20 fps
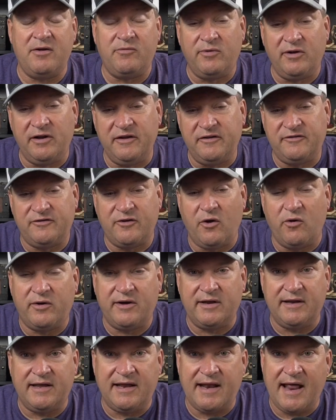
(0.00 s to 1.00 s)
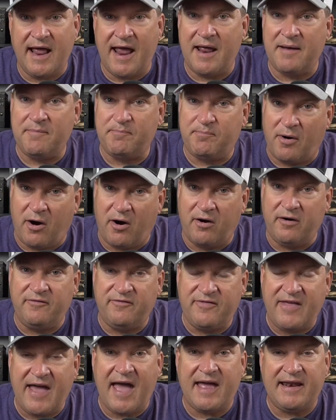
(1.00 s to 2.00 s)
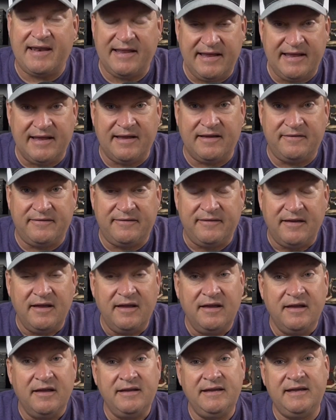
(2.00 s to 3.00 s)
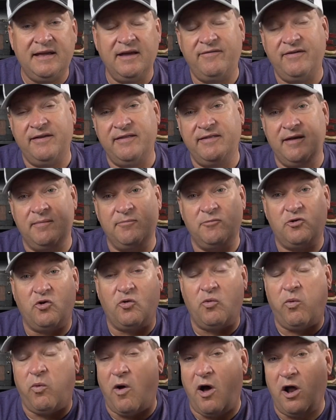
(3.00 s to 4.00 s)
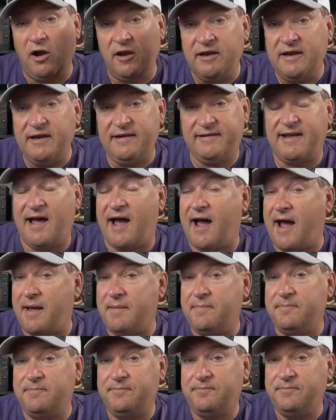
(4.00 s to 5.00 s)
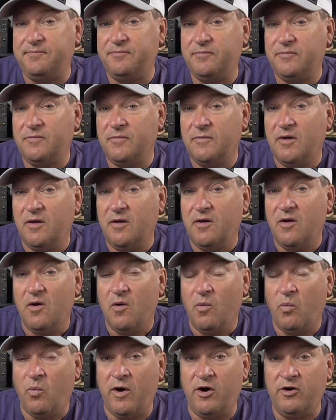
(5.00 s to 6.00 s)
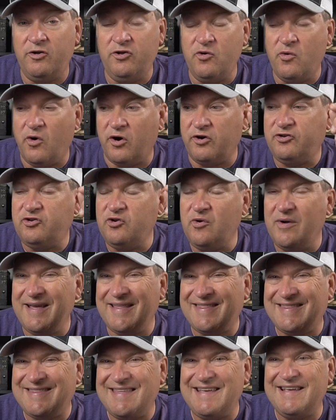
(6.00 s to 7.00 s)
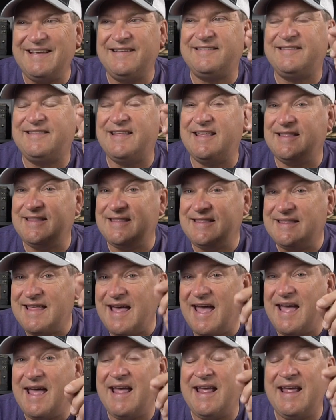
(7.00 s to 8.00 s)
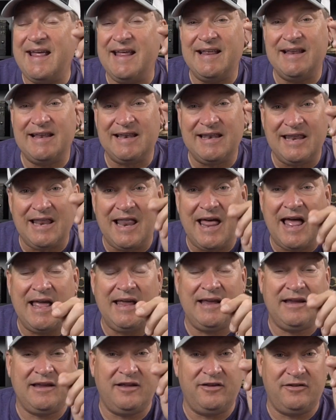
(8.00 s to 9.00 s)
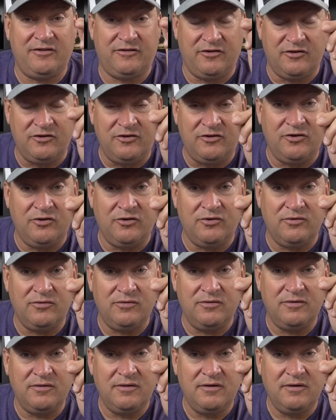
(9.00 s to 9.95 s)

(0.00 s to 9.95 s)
and really soak it in. And part of that is giving them quality time where you are doing things that they like to do.